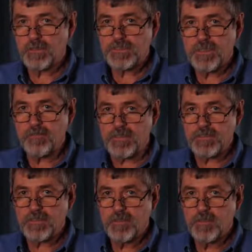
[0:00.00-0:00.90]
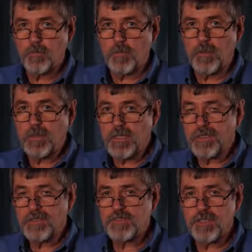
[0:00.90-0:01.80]
series where we are going
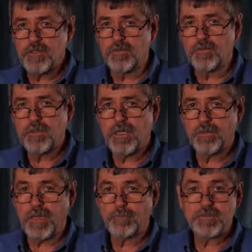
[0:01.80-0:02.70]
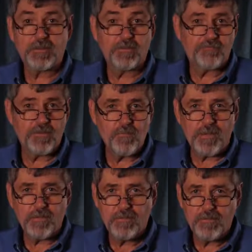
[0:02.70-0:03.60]
to show you how to update the
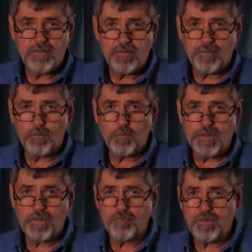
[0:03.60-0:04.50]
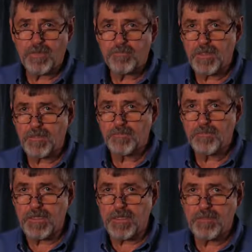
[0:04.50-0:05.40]
firmware on the Weco
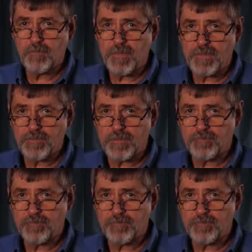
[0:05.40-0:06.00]
5K3 battery.